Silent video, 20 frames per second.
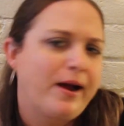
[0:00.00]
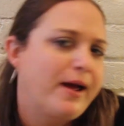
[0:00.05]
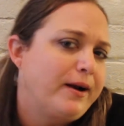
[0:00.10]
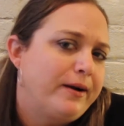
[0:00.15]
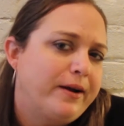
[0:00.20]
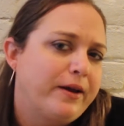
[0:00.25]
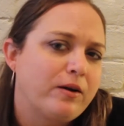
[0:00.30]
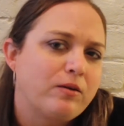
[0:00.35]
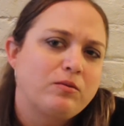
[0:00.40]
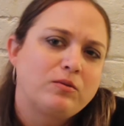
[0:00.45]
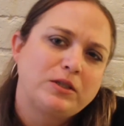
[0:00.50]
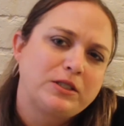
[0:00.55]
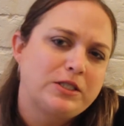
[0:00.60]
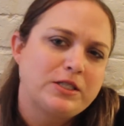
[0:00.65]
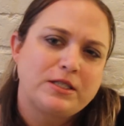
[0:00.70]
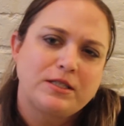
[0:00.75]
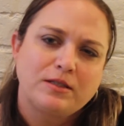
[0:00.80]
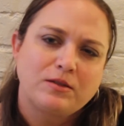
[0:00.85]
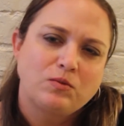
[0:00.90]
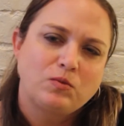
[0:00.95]
I don't know.
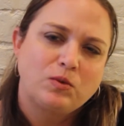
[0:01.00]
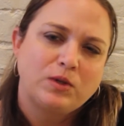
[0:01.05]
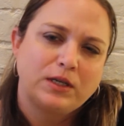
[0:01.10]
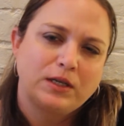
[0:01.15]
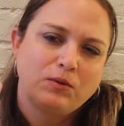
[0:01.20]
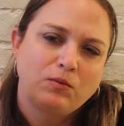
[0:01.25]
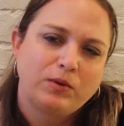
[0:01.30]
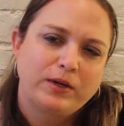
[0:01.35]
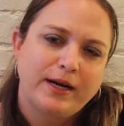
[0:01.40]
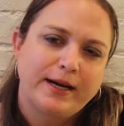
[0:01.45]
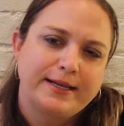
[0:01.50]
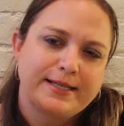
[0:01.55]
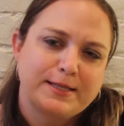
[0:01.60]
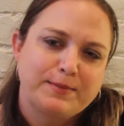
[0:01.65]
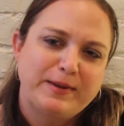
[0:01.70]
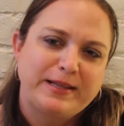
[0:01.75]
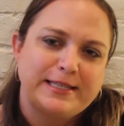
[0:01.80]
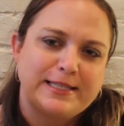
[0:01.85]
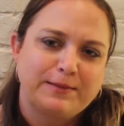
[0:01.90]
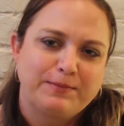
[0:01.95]
We're going to
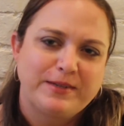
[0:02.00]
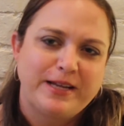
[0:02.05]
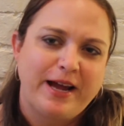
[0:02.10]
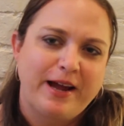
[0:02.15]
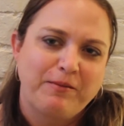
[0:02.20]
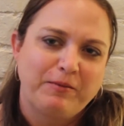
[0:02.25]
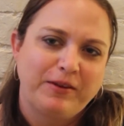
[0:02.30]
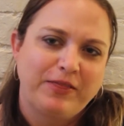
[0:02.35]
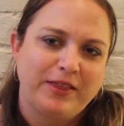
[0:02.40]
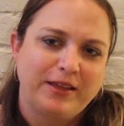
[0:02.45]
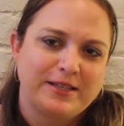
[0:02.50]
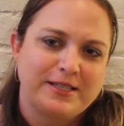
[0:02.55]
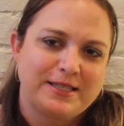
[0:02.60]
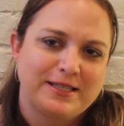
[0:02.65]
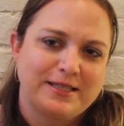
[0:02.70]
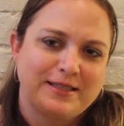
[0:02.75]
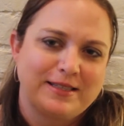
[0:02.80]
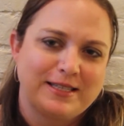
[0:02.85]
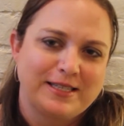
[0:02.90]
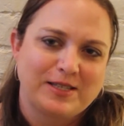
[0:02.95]
spend some time with
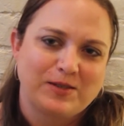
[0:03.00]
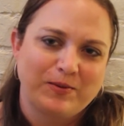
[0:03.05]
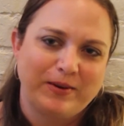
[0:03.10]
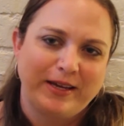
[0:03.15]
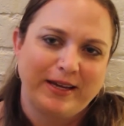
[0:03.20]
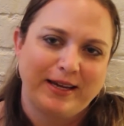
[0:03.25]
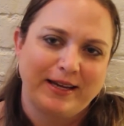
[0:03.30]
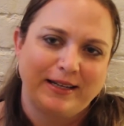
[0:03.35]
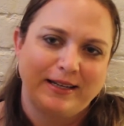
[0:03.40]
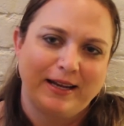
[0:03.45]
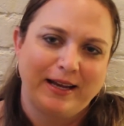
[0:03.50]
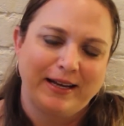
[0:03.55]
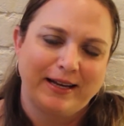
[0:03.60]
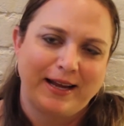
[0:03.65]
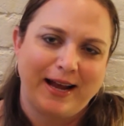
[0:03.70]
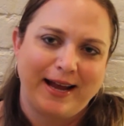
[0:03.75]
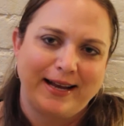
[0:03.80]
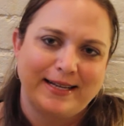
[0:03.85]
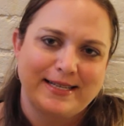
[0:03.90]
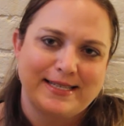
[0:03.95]
this week and
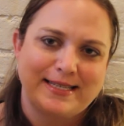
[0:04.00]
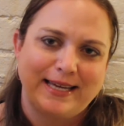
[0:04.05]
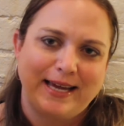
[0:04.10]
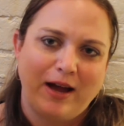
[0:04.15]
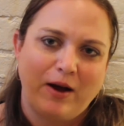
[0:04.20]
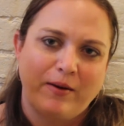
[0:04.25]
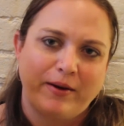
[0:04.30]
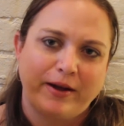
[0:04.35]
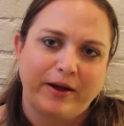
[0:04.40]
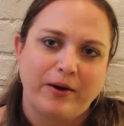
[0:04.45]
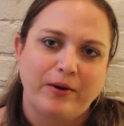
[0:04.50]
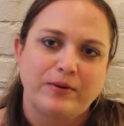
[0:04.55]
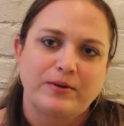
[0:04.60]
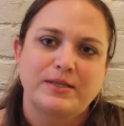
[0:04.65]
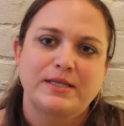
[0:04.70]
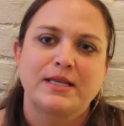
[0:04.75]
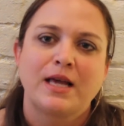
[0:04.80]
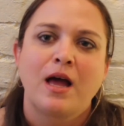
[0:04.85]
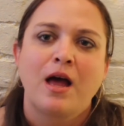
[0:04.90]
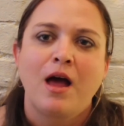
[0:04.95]
kind of see how it
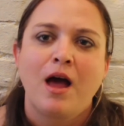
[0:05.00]
goes.